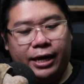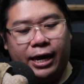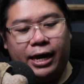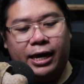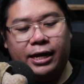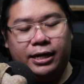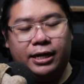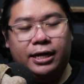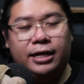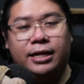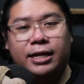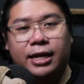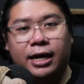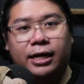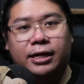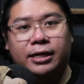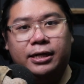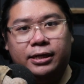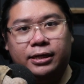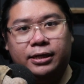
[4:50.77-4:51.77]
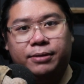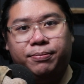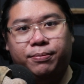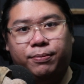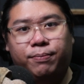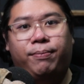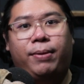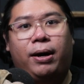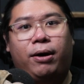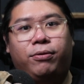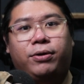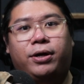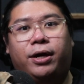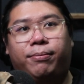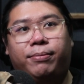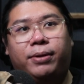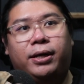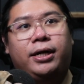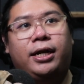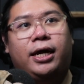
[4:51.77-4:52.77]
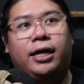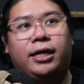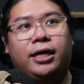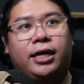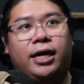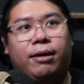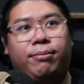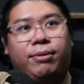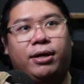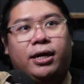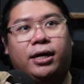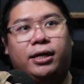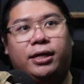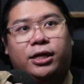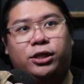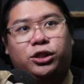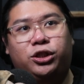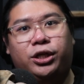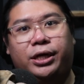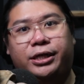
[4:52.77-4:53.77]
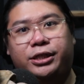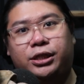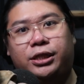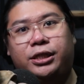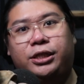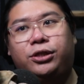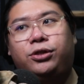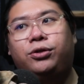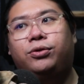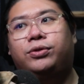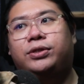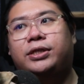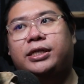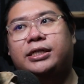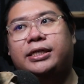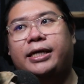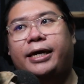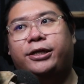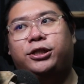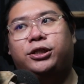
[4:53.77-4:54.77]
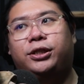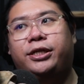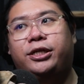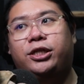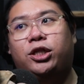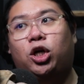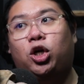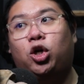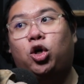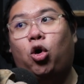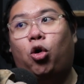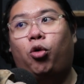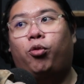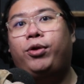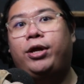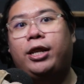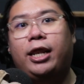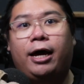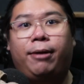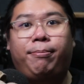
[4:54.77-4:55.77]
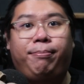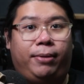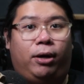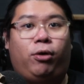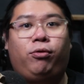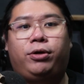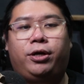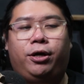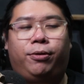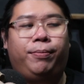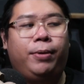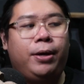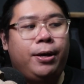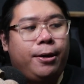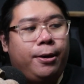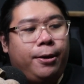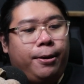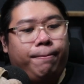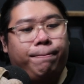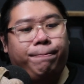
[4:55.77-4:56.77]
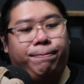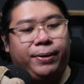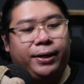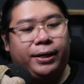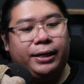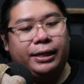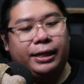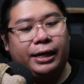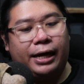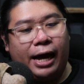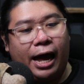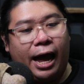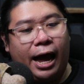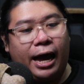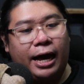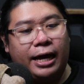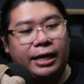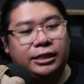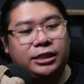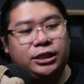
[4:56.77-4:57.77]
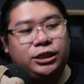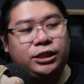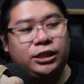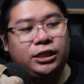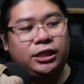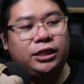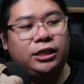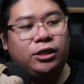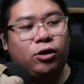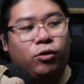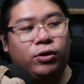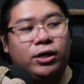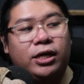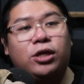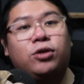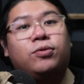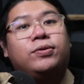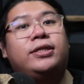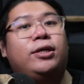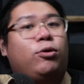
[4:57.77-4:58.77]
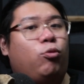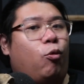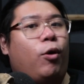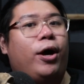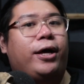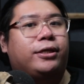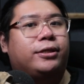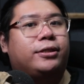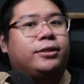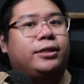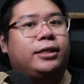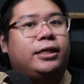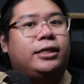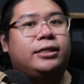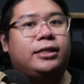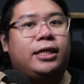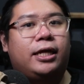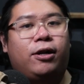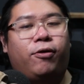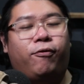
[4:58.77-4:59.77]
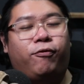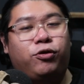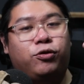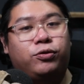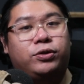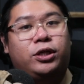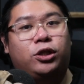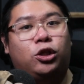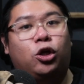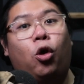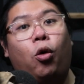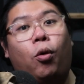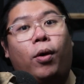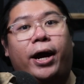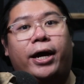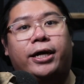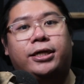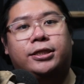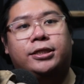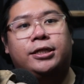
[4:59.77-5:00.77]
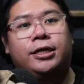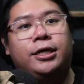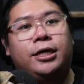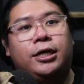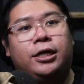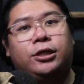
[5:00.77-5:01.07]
And another Malgam, another Chemy card that she actually used is actually the Gorilla Malgam. But she only used it once instead of use it twice.